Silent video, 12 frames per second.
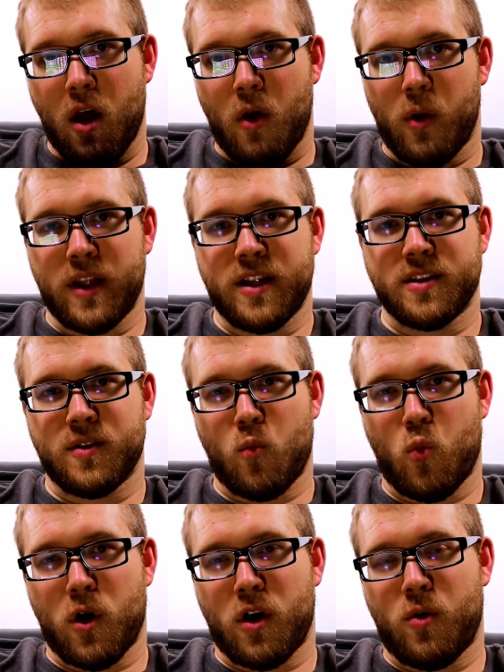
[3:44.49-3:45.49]
Well, it doesn't
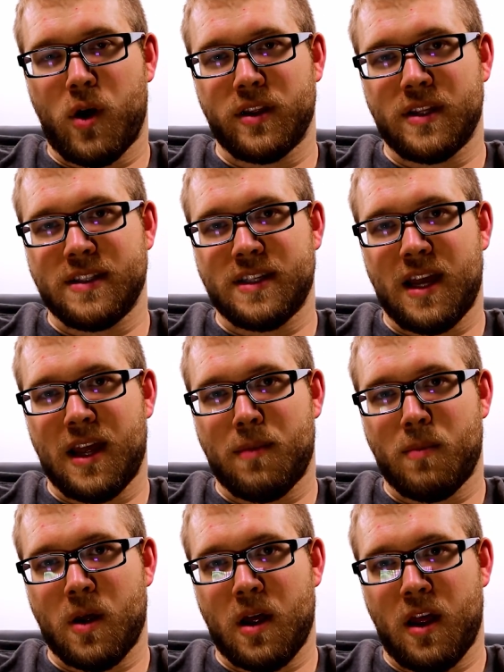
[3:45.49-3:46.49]
work quite the same